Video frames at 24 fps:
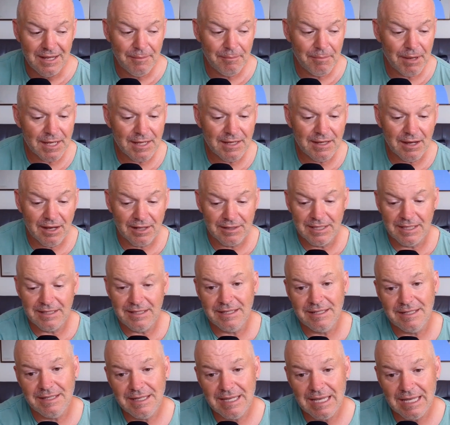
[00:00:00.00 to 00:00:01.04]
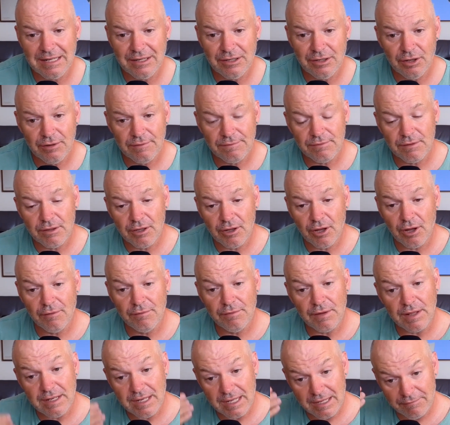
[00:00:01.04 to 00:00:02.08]
My God, they didn't get enough love,
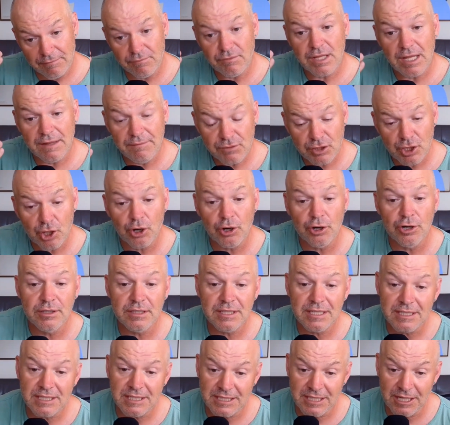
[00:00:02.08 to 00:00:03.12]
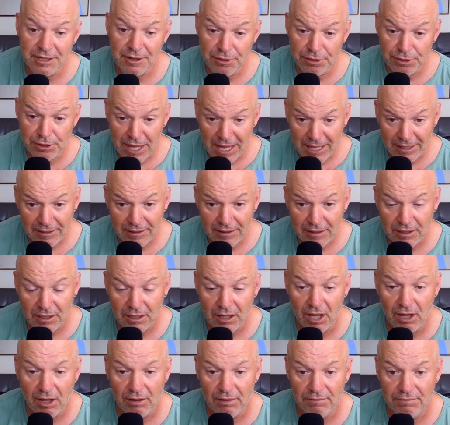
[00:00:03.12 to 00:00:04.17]
and they've turned to synthetic
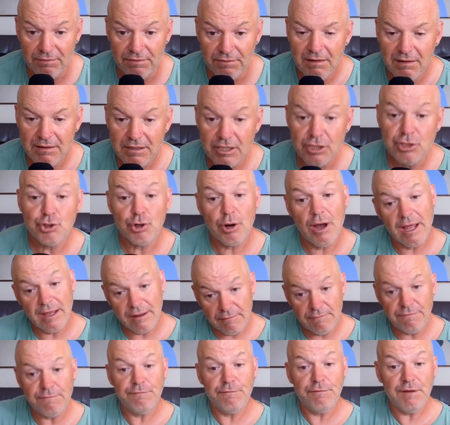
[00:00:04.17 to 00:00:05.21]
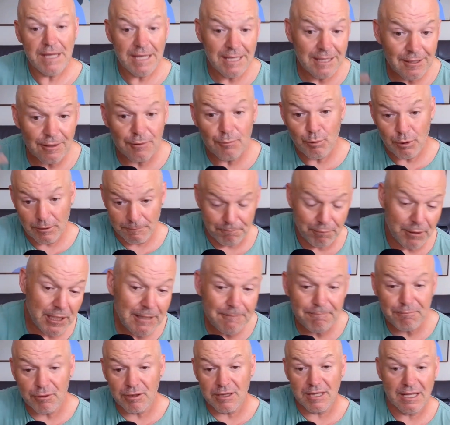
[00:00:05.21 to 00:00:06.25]
love to try and feel what
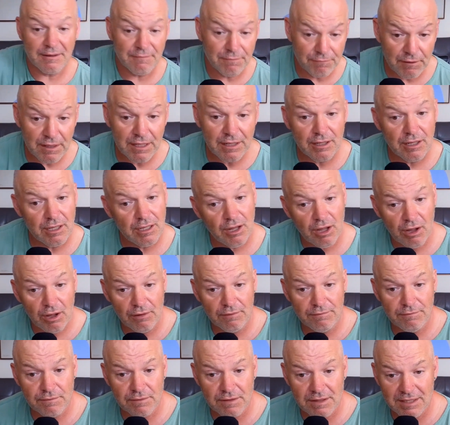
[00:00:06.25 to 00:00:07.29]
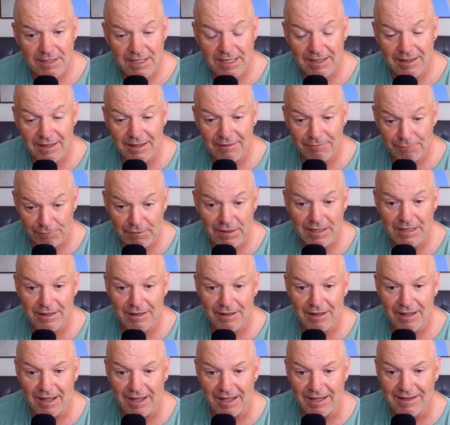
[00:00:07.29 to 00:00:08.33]
people that feel loved feel
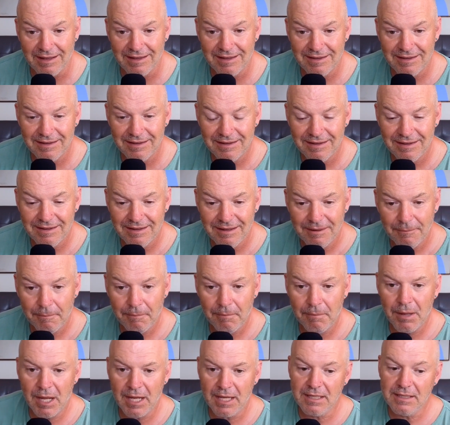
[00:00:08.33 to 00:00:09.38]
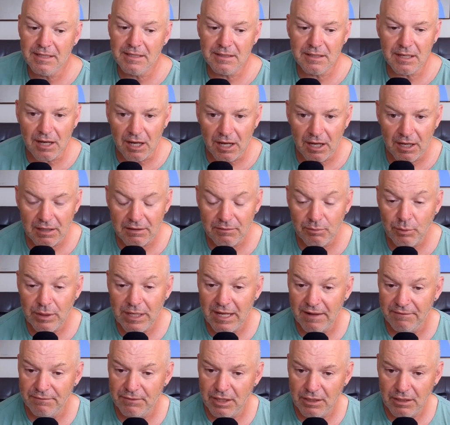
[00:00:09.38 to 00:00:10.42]
like. My God, we
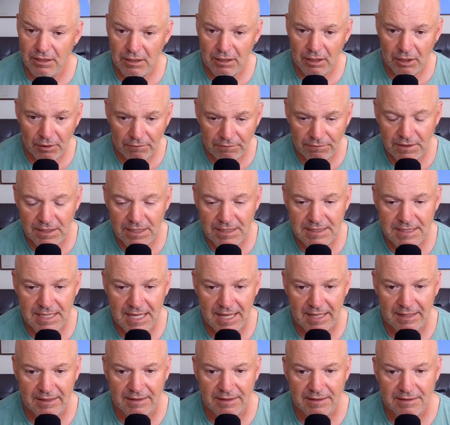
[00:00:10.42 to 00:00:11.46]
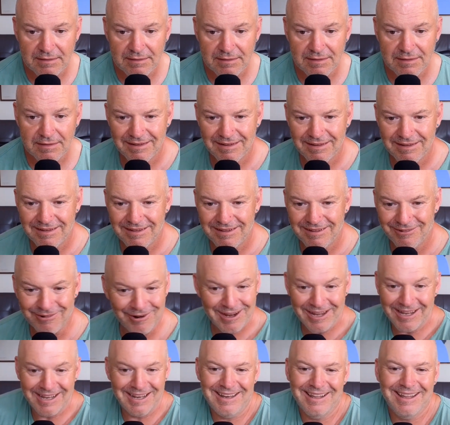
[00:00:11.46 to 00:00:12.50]
have to love these addicts,
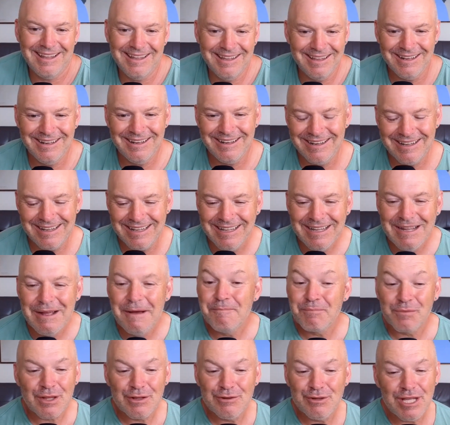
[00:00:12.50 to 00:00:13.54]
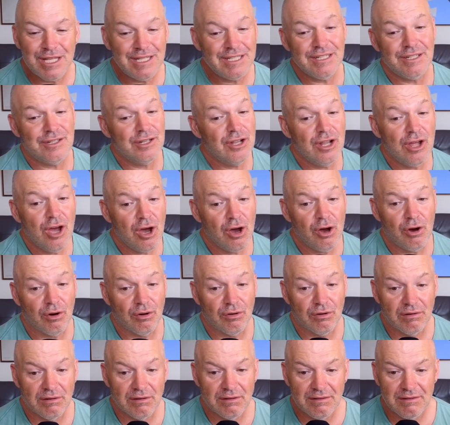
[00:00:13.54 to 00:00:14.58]
right? They didn't
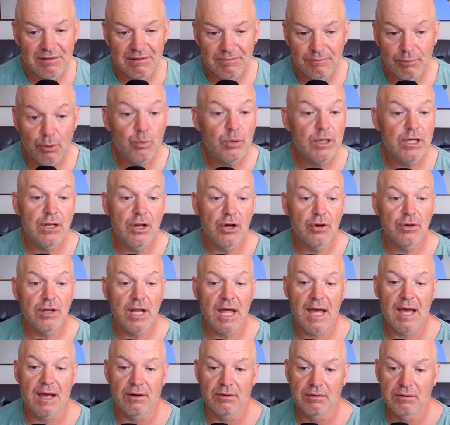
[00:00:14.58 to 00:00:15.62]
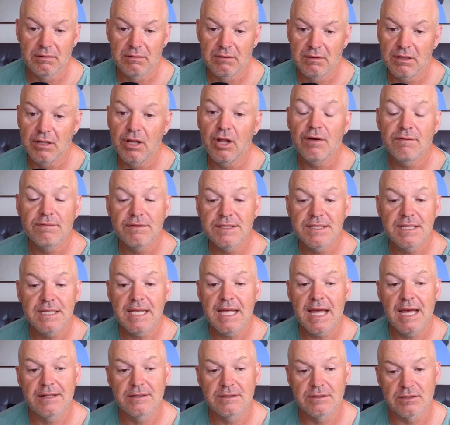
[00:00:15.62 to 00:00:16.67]
know, but we know now. Love is the
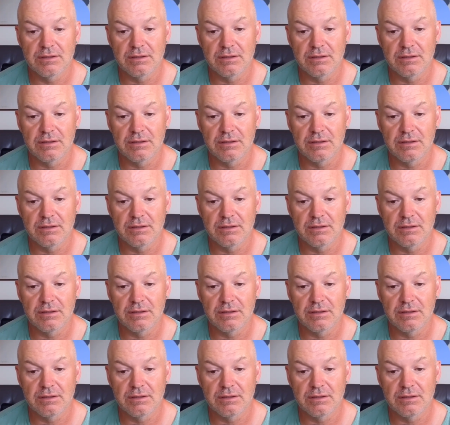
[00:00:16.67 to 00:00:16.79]
answer.